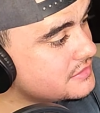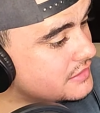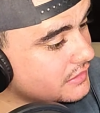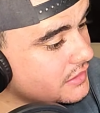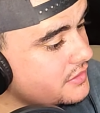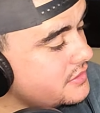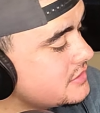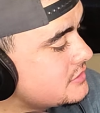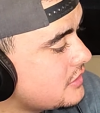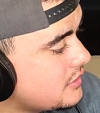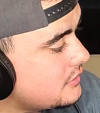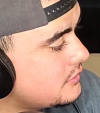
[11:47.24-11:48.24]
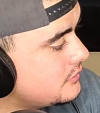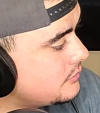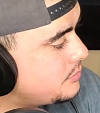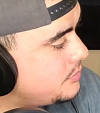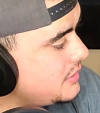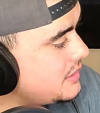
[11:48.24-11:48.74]
lyrics,
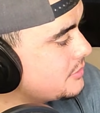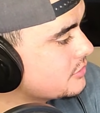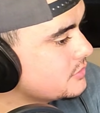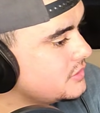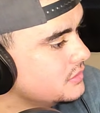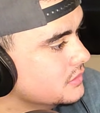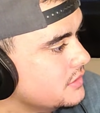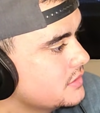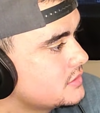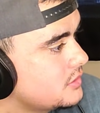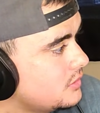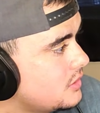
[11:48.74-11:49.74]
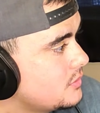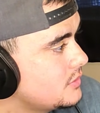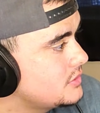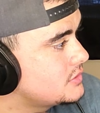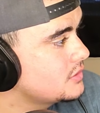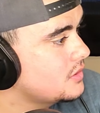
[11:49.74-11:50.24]
being able to read the lyrics along
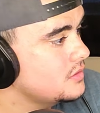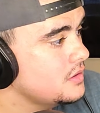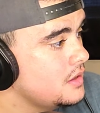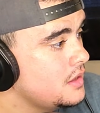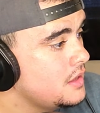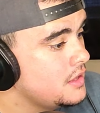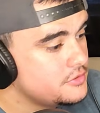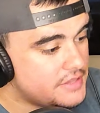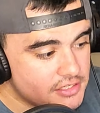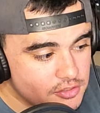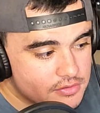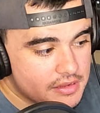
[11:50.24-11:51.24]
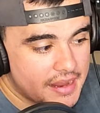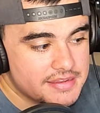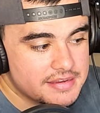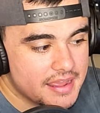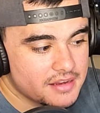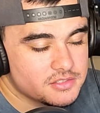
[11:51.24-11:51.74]
with the song, then I
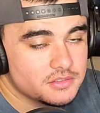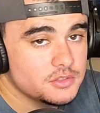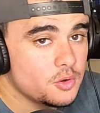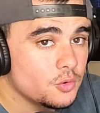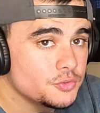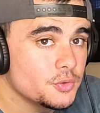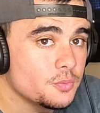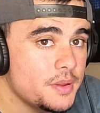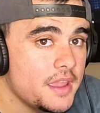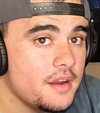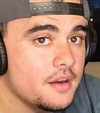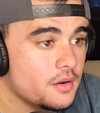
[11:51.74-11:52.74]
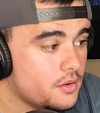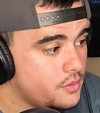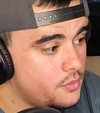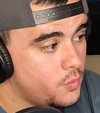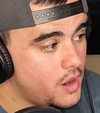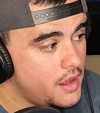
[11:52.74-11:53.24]
can actually also pair
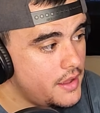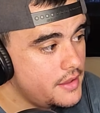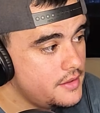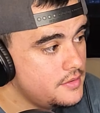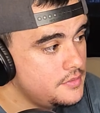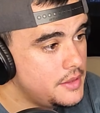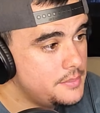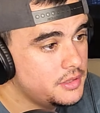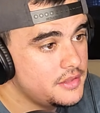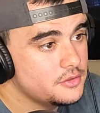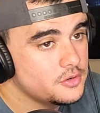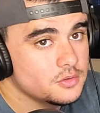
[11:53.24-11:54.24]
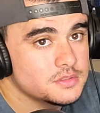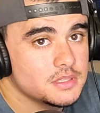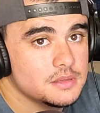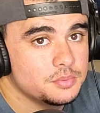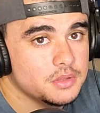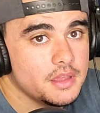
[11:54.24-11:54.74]
why they play the notes
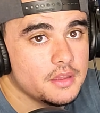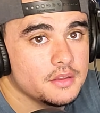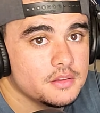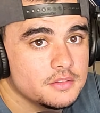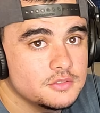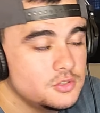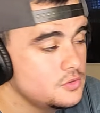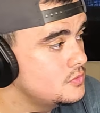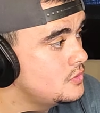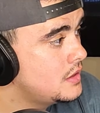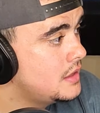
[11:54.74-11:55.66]
they play too.